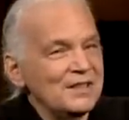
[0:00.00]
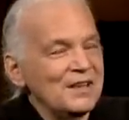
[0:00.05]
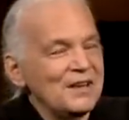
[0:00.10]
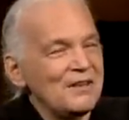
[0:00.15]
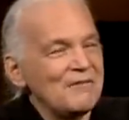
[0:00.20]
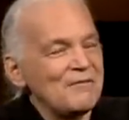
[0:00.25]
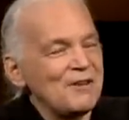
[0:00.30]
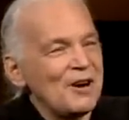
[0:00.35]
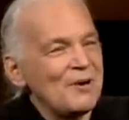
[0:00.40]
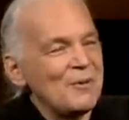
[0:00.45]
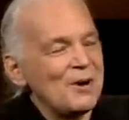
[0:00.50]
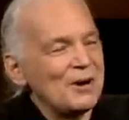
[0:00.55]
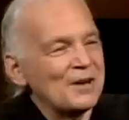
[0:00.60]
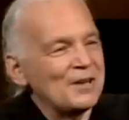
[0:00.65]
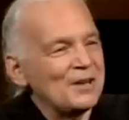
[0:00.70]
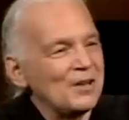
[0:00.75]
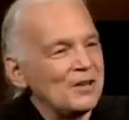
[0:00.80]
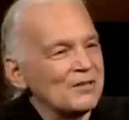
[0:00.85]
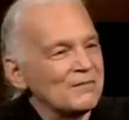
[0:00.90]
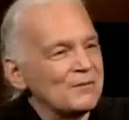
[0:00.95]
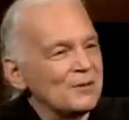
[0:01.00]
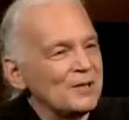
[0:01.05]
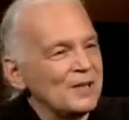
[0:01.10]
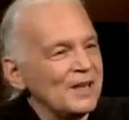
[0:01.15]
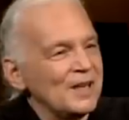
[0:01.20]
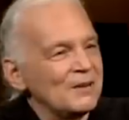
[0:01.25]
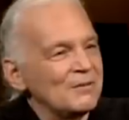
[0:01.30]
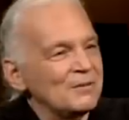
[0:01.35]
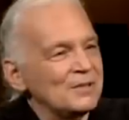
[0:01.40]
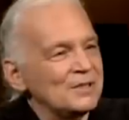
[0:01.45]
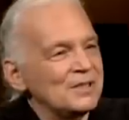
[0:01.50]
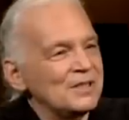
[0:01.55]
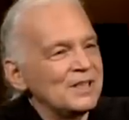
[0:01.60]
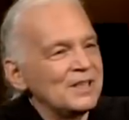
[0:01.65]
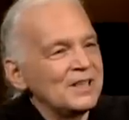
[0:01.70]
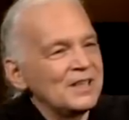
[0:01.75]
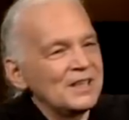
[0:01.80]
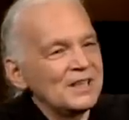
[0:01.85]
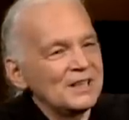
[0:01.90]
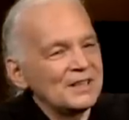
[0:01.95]
a fair amount of colorful language,
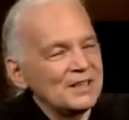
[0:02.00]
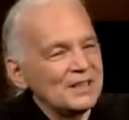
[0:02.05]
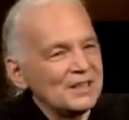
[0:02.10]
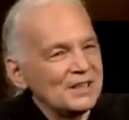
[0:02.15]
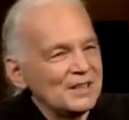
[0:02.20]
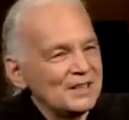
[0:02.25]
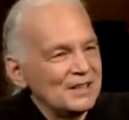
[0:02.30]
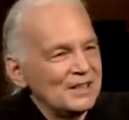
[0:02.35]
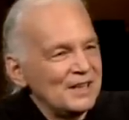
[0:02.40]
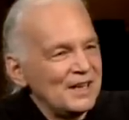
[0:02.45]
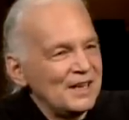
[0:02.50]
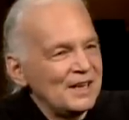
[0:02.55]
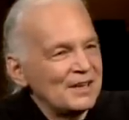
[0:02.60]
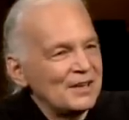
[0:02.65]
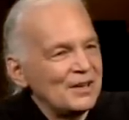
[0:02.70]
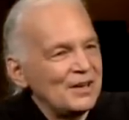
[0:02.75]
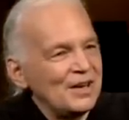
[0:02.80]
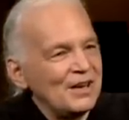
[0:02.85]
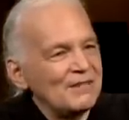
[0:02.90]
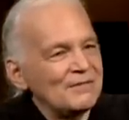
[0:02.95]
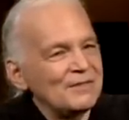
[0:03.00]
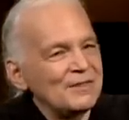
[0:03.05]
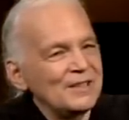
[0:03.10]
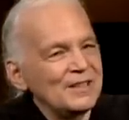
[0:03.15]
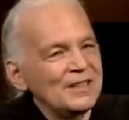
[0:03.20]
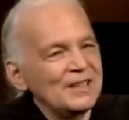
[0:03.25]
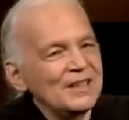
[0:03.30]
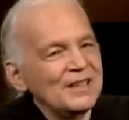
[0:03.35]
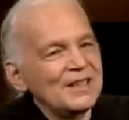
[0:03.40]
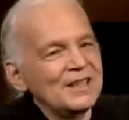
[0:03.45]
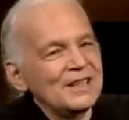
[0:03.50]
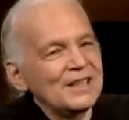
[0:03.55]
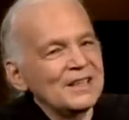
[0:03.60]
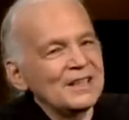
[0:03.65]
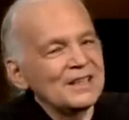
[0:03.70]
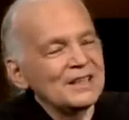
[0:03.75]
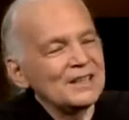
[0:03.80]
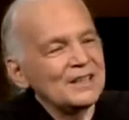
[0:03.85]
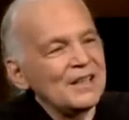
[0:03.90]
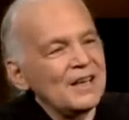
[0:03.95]
a lot of coffee,
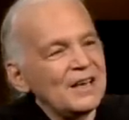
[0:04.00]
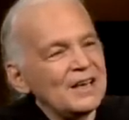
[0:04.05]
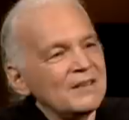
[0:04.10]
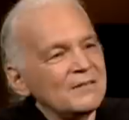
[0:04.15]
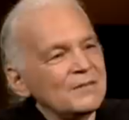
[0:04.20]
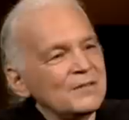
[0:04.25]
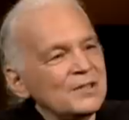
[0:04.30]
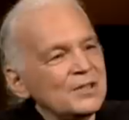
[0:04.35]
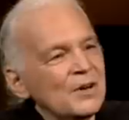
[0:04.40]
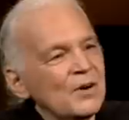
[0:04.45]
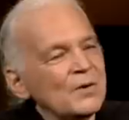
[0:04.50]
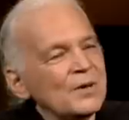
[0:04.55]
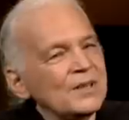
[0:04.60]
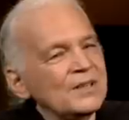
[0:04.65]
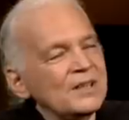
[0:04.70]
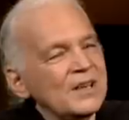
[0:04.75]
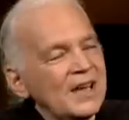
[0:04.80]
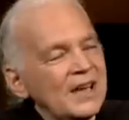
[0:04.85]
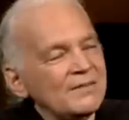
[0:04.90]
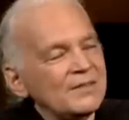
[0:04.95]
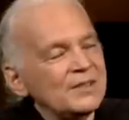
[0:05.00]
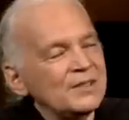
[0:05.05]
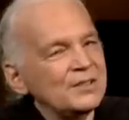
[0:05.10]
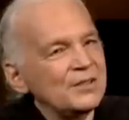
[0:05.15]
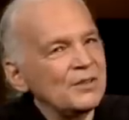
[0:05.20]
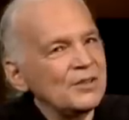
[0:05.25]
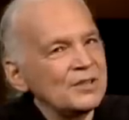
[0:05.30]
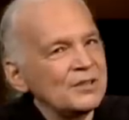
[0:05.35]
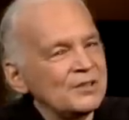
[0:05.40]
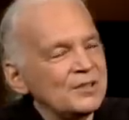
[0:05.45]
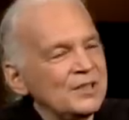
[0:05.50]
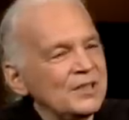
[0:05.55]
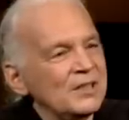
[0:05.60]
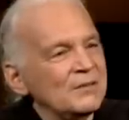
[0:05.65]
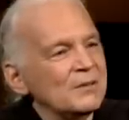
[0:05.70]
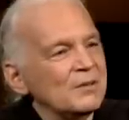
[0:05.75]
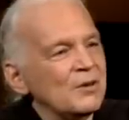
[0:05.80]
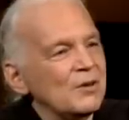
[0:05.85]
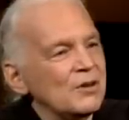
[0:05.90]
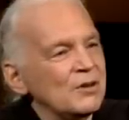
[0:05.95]
a lot of joking. You have to joke. You're
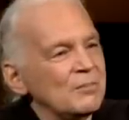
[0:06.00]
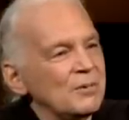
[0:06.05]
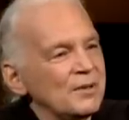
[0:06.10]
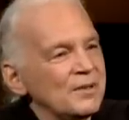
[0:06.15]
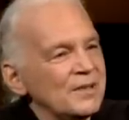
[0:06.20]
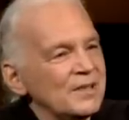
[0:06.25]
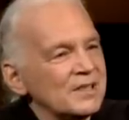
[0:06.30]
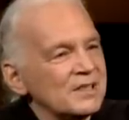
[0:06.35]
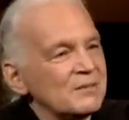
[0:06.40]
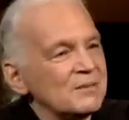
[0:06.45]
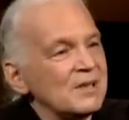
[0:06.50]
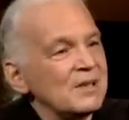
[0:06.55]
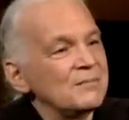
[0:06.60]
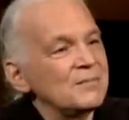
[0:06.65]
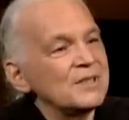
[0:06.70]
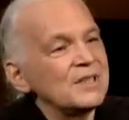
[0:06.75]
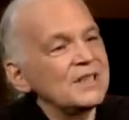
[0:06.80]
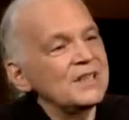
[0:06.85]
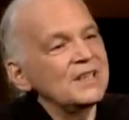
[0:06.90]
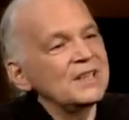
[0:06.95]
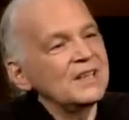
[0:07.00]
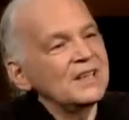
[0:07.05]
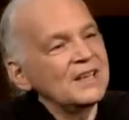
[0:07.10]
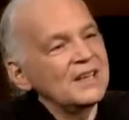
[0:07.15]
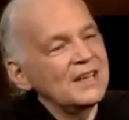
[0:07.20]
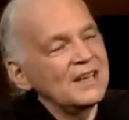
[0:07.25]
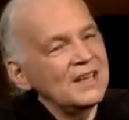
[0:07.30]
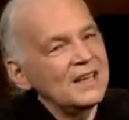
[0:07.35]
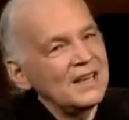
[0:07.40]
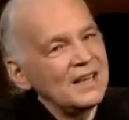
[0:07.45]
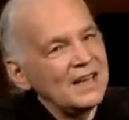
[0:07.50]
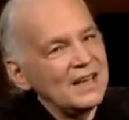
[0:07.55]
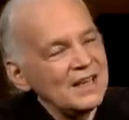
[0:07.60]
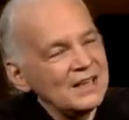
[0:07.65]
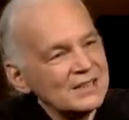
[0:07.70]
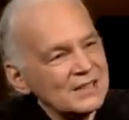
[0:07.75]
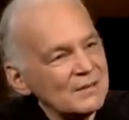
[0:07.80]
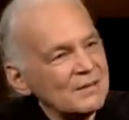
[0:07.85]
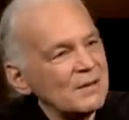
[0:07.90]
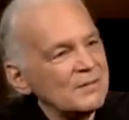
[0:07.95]
dealing with horrible things sometimes,
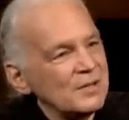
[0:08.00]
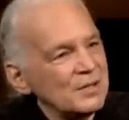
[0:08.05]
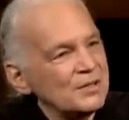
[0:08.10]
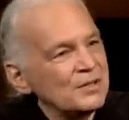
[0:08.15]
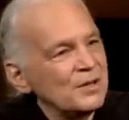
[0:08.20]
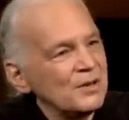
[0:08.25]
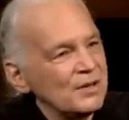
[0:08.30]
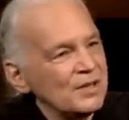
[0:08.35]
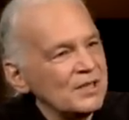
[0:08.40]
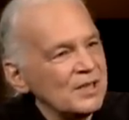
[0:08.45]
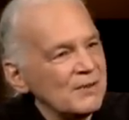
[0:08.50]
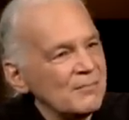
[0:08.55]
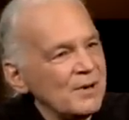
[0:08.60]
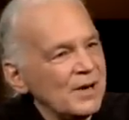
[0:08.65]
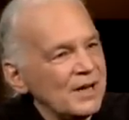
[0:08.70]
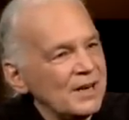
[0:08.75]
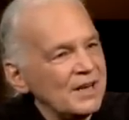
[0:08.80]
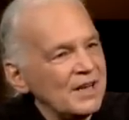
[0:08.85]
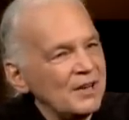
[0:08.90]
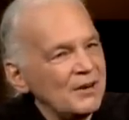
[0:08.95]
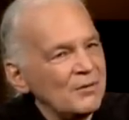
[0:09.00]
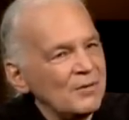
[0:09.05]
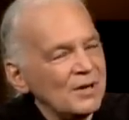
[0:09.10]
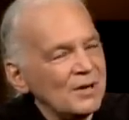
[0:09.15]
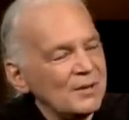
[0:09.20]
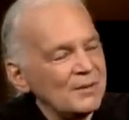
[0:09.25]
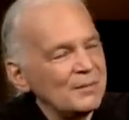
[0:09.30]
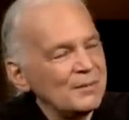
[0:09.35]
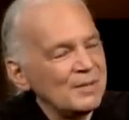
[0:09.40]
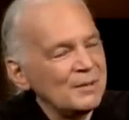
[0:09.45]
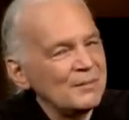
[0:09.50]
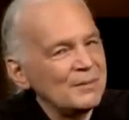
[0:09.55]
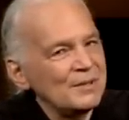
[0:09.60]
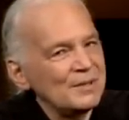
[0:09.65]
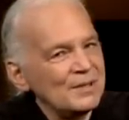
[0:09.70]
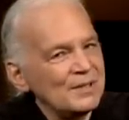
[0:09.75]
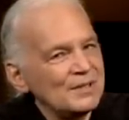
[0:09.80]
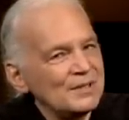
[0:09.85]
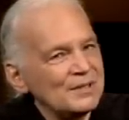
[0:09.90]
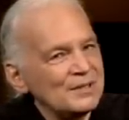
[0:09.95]
and sometimes you're joking about it. I don't want
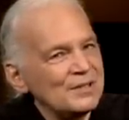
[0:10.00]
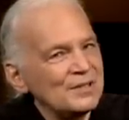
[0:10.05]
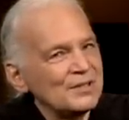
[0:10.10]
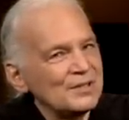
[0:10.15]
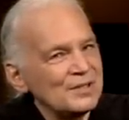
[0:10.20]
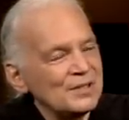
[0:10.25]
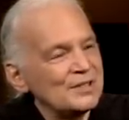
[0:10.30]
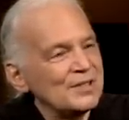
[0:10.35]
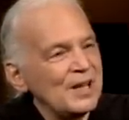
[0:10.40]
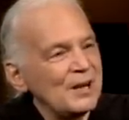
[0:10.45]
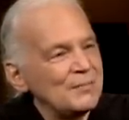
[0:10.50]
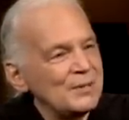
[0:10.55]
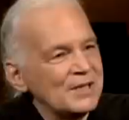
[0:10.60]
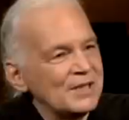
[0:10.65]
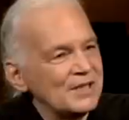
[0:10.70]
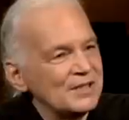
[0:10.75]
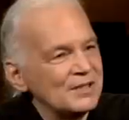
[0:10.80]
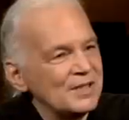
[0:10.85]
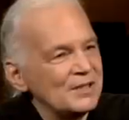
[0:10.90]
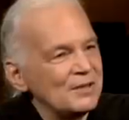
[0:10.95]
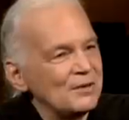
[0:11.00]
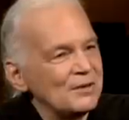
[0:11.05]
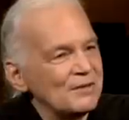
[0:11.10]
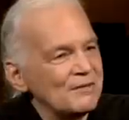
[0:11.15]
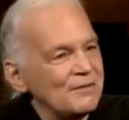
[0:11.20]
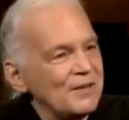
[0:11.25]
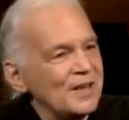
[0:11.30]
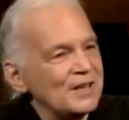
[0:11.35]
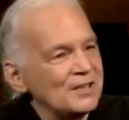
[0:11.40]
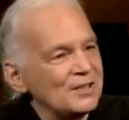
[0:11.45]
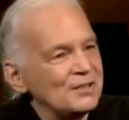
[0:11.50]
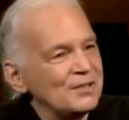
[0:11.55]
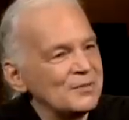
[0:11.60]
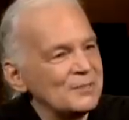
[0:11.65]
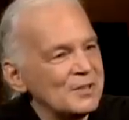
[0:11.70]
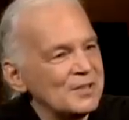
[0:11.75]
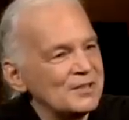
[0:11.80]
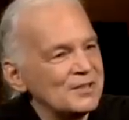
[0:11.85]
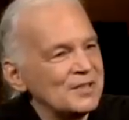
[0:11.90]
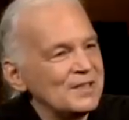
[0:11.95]
to, it's not because they don't affect you, it's
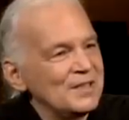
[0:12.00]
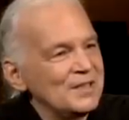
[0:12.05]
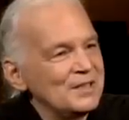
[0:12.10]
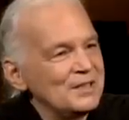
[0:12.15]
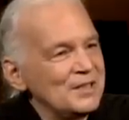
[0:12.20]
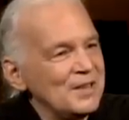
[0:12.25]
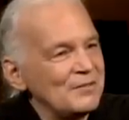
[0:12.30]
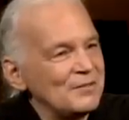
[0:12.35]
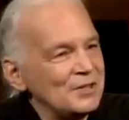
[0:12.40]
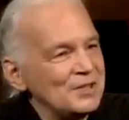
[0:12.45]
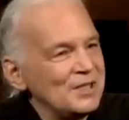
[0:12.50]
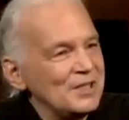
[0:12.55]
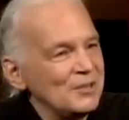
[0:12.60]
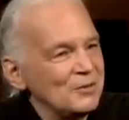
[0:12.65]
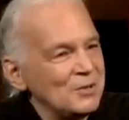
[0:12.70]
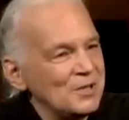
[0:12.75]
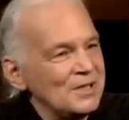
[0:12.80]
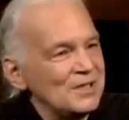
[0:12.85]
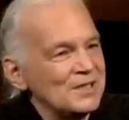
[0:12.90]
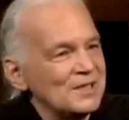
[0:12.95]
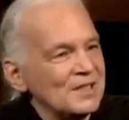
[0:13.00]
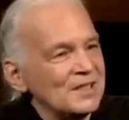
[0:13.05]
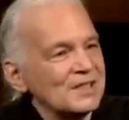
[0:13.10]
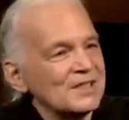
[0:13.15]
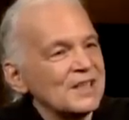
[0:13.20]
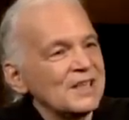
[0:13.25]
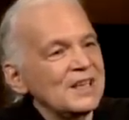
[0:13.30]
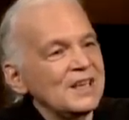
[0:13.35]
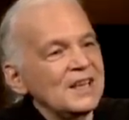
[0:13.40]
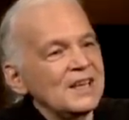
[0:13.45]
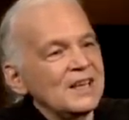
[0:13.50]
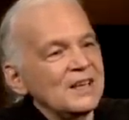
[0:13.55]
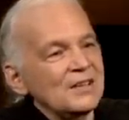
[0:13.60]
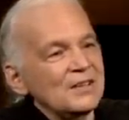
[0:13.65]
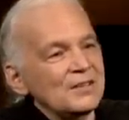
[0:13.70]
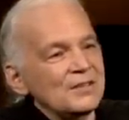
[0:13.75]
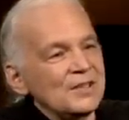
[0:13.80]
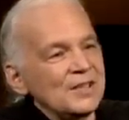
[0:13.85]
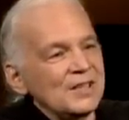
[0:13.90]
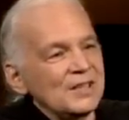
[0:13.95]
because you have to deal with these things.
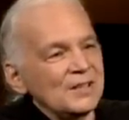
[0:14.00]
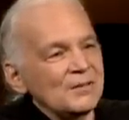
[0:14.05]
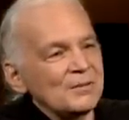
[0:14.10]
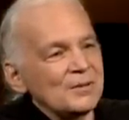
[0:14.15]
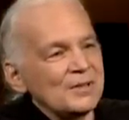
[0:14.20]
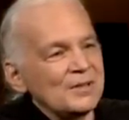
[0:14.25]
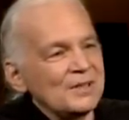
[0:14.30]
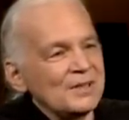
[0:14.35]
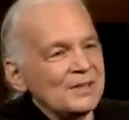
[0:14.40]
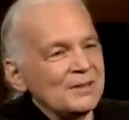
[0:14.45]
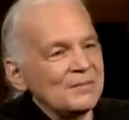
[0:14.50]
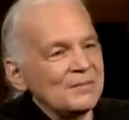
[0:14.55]
You're dealing with,